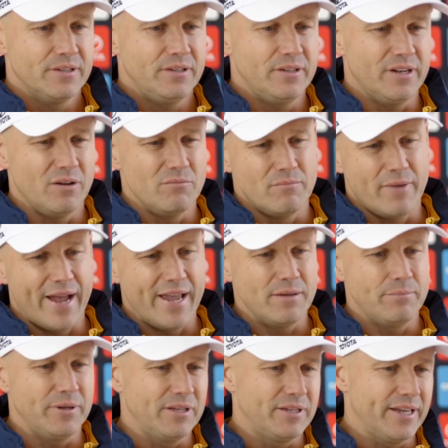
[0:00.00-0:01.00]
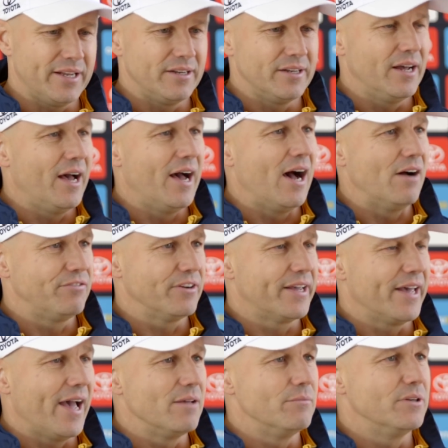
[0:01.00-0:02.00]
maybe getting a half a
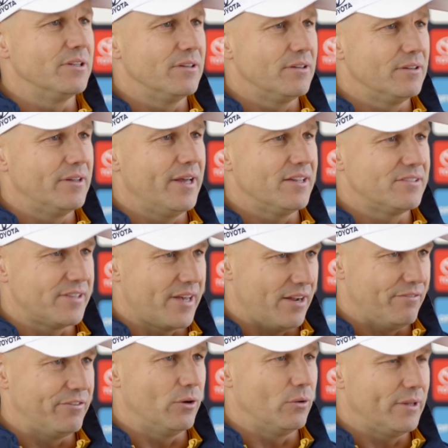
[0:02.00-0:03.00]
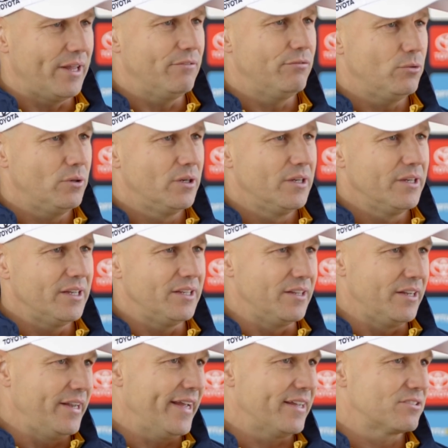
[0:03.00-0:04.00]
game at SNFL level in
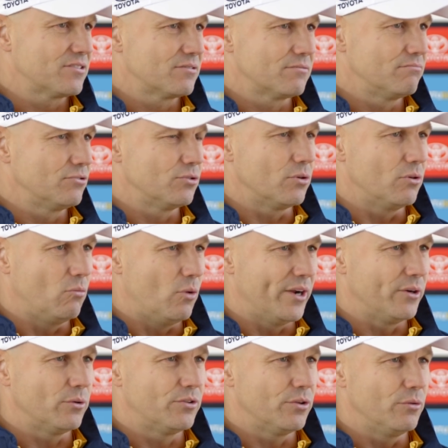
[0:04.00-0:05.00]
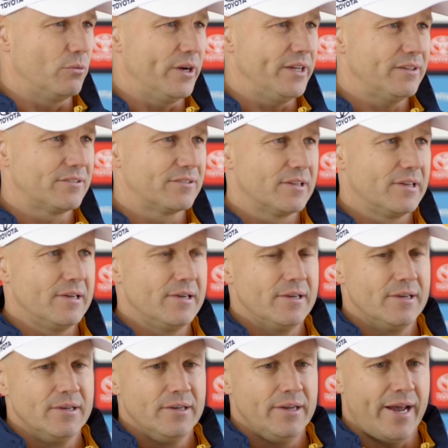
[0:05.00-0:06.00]
the next sort of 1 or 2 weeks.
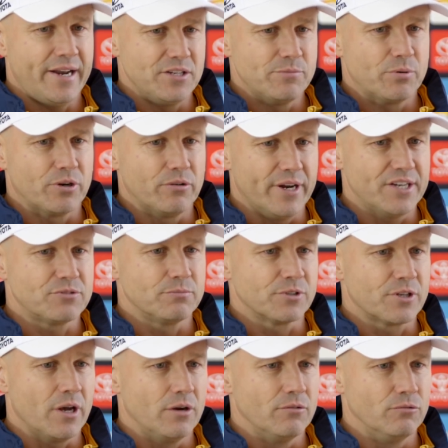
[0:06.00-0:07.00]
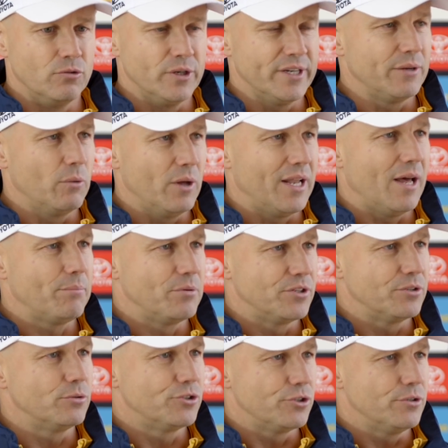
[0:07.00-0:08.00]
And his progression was going really well up
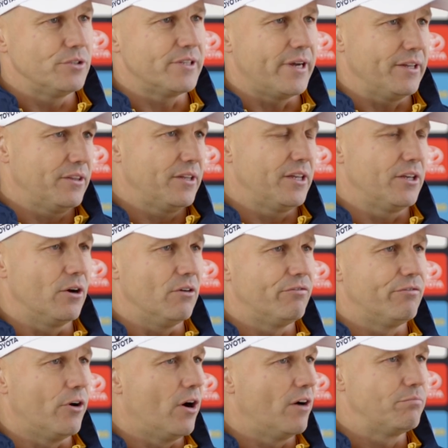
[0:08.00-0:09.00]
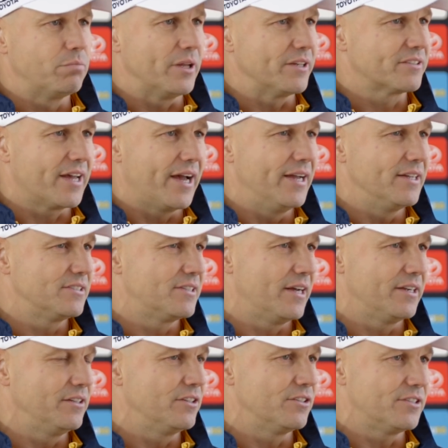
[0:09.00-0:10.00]
until Tuesday. I think he got 5+ Ks
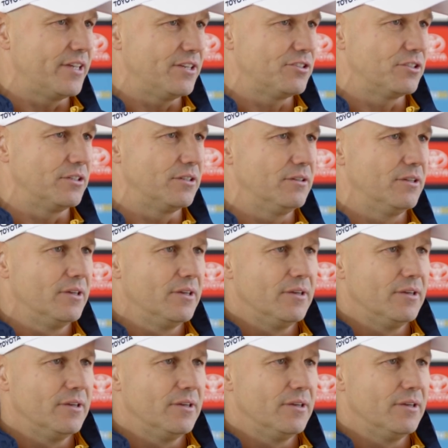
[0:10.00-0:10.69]
done in the session,